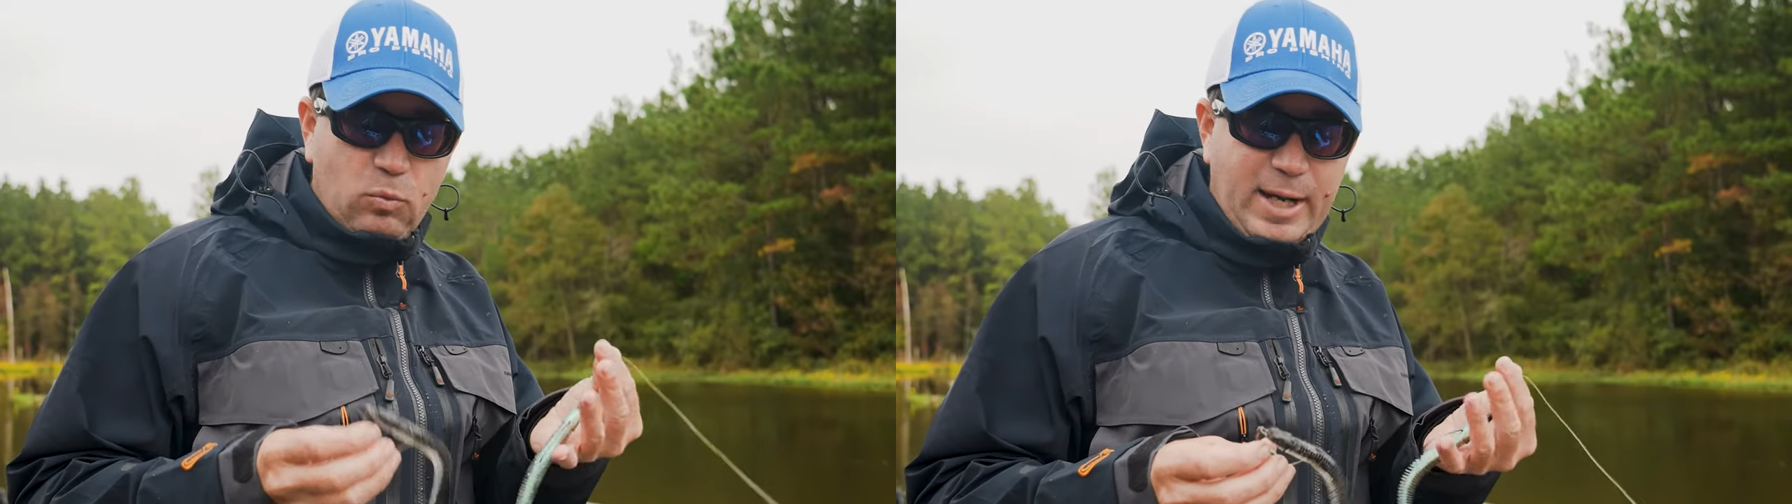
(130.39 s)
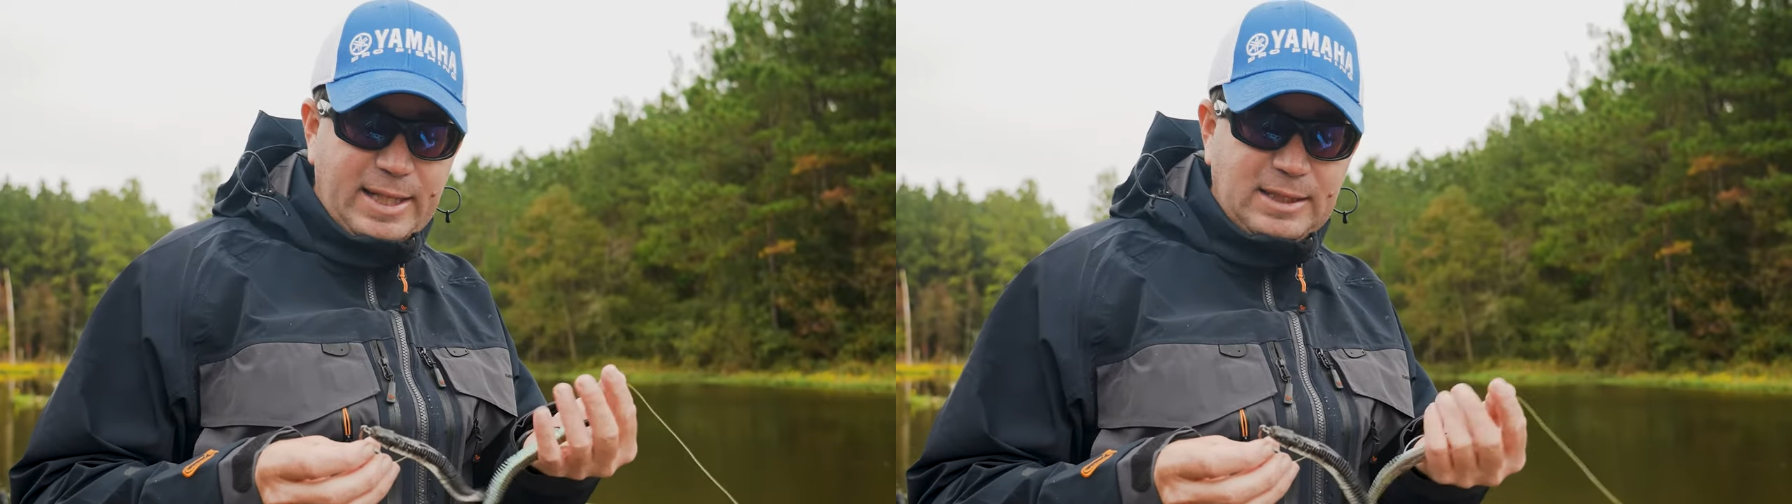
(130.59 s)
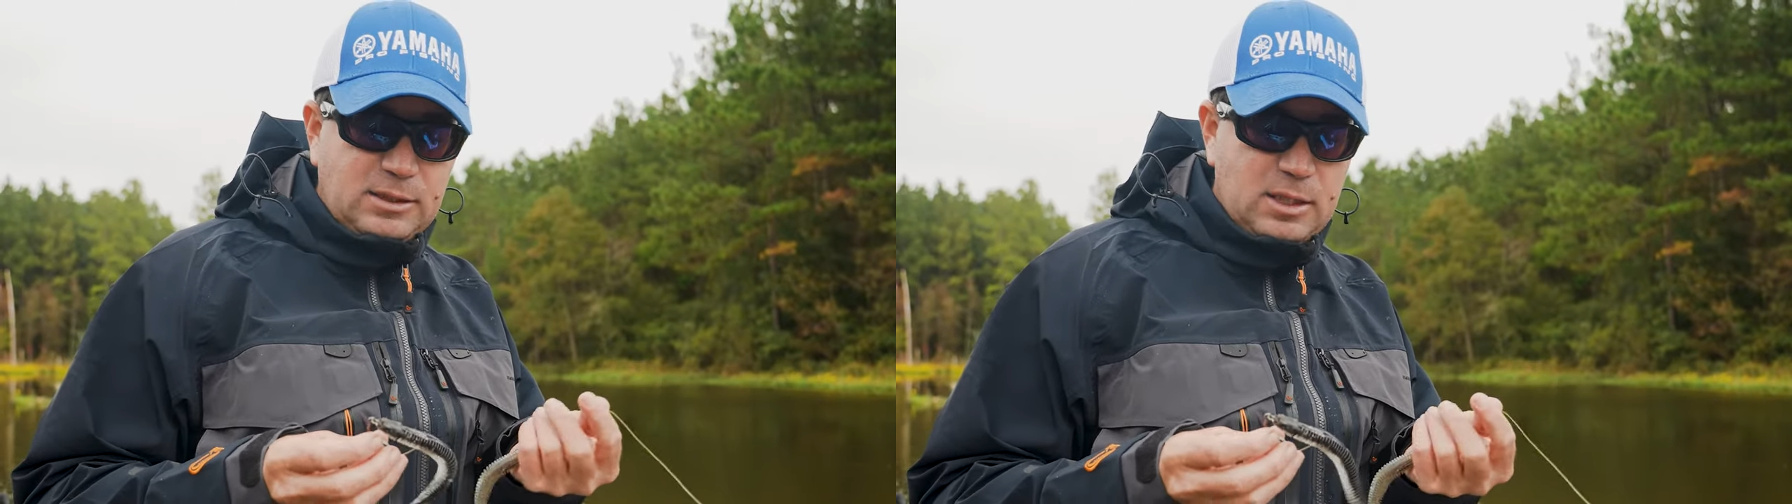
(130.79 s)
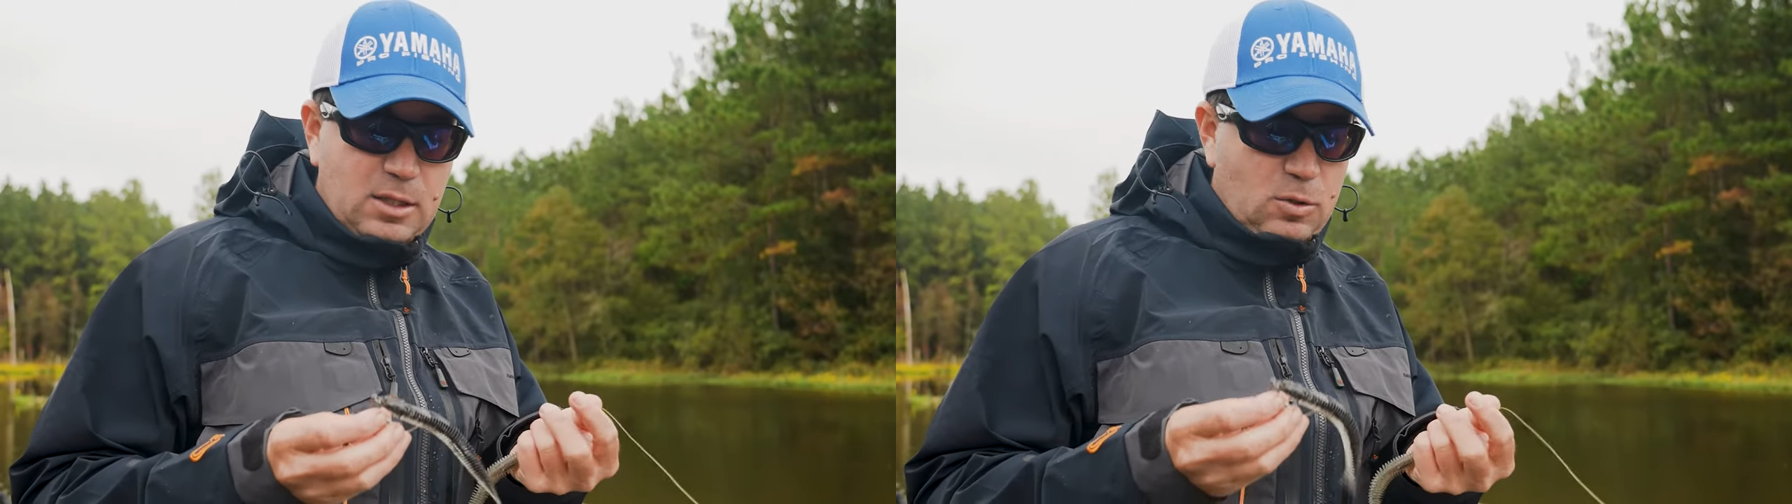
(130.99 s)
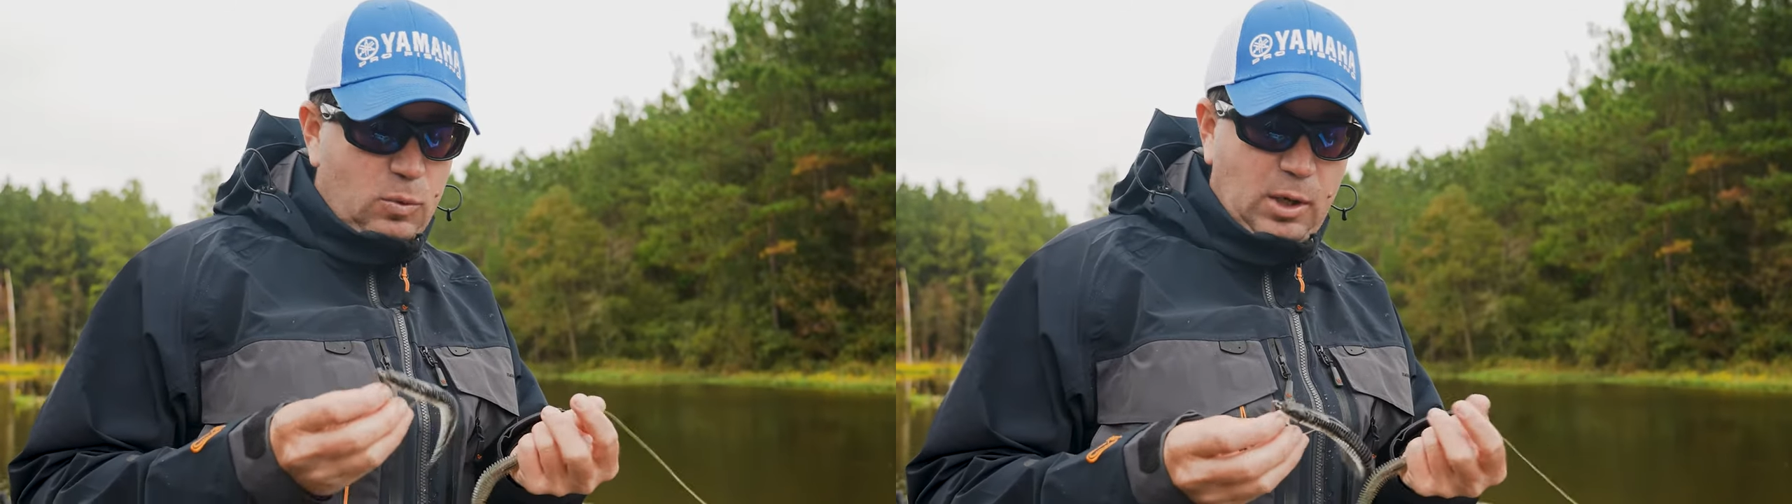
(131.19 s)
weightless.
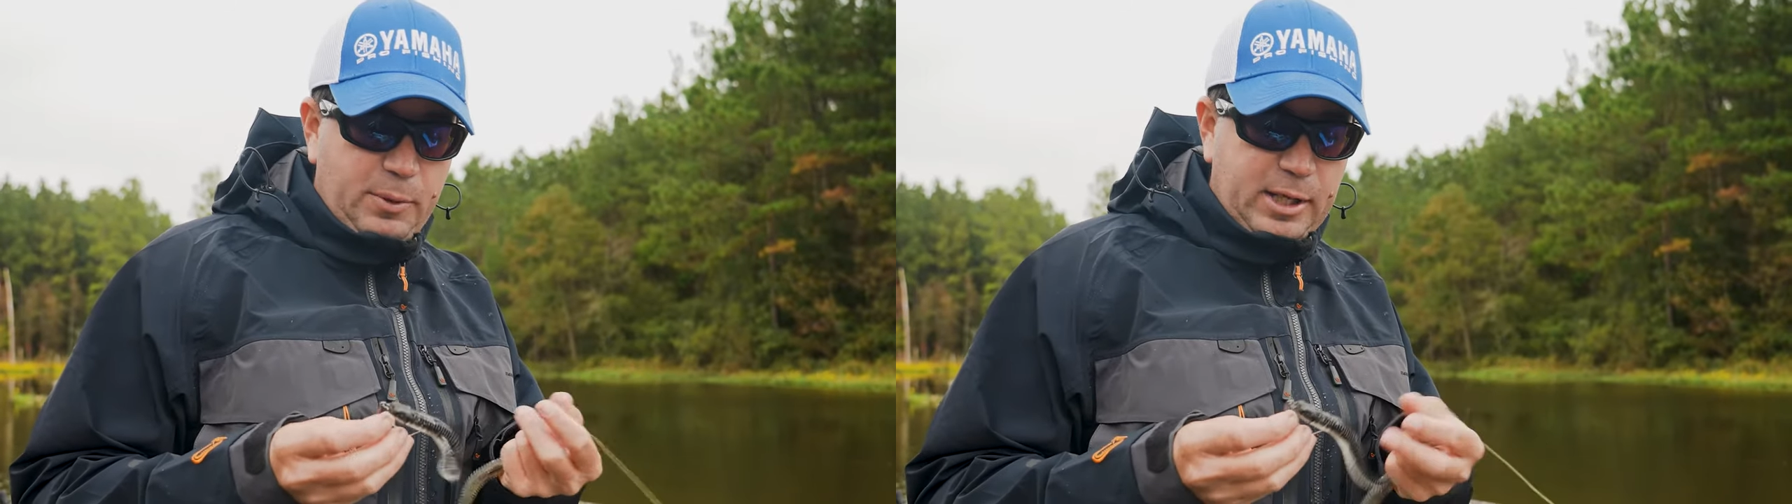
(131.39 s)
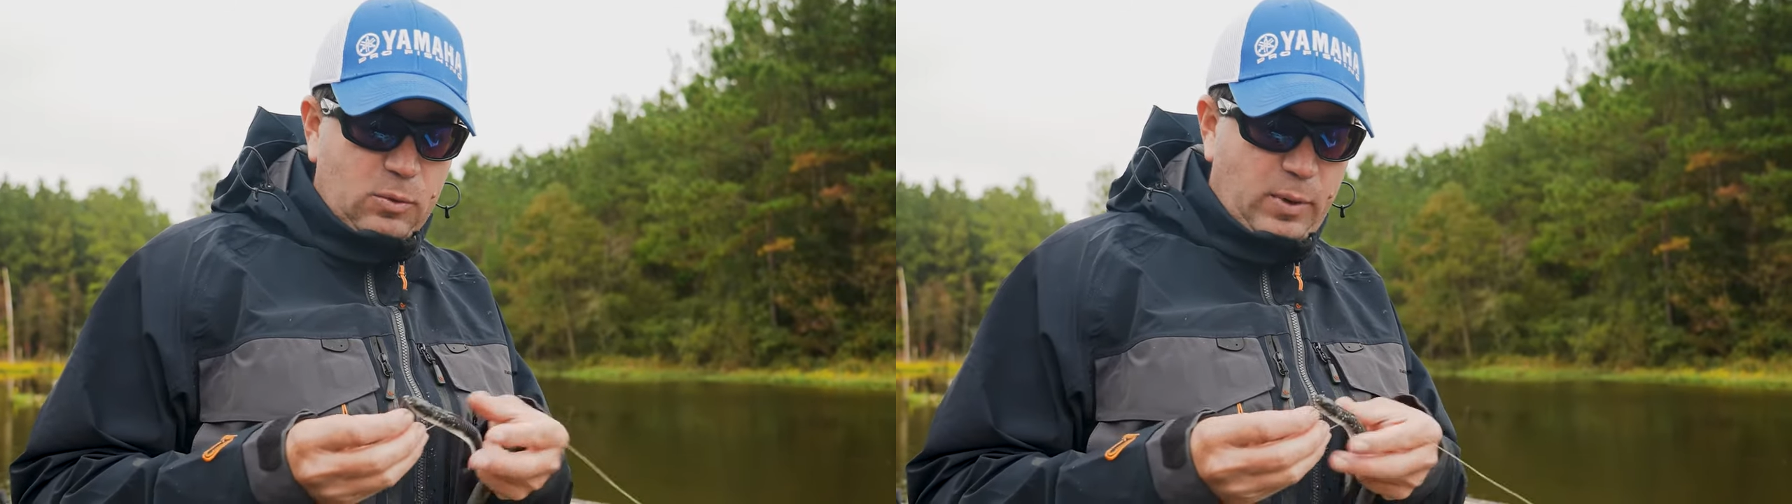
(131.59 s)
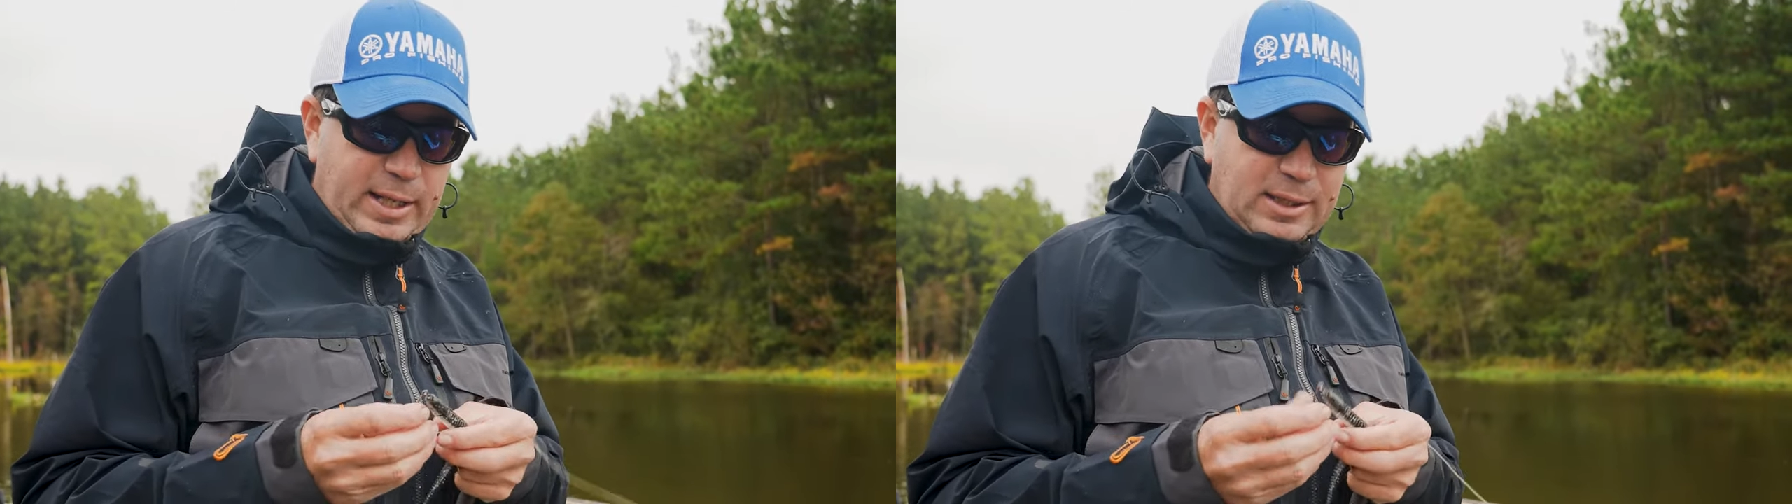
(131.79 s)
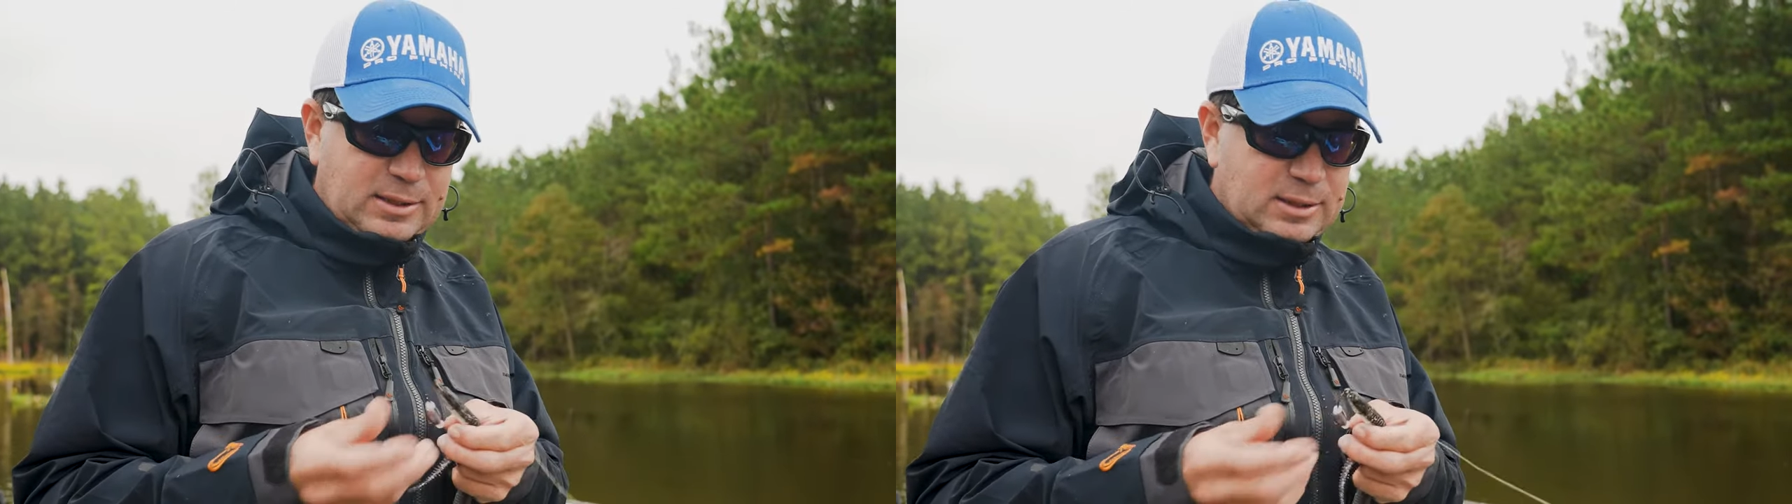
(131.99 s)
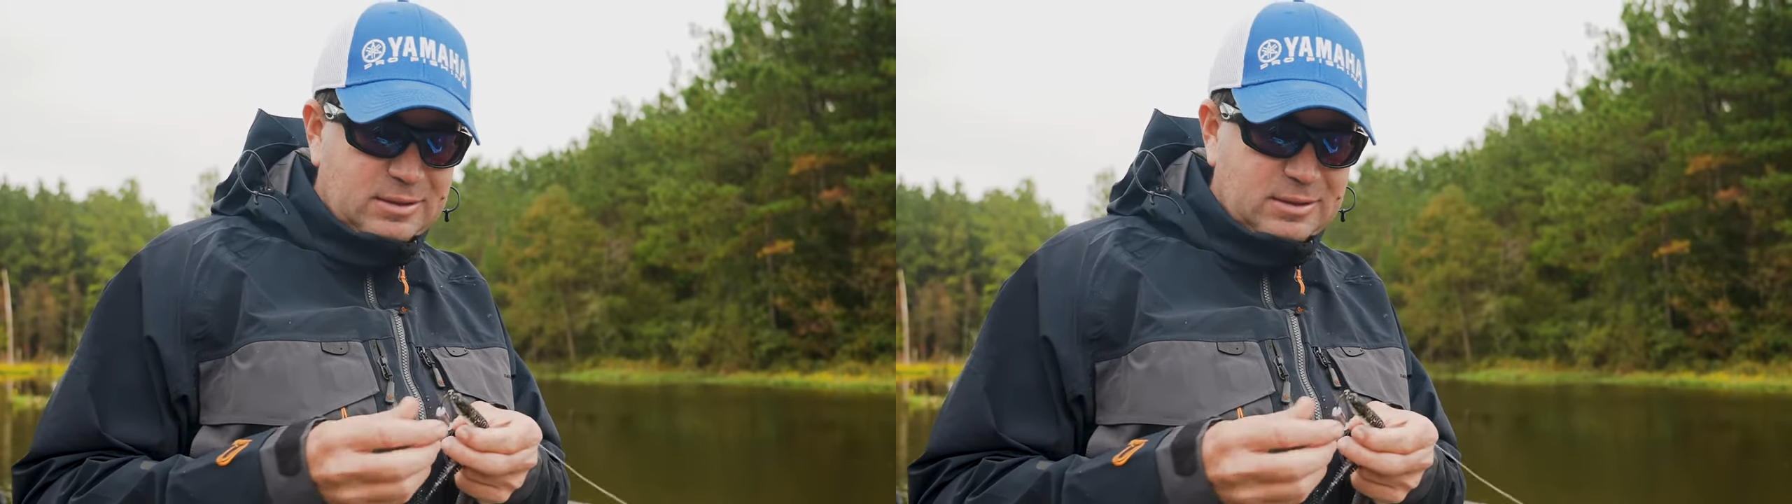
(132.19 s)
When I rig it weightless,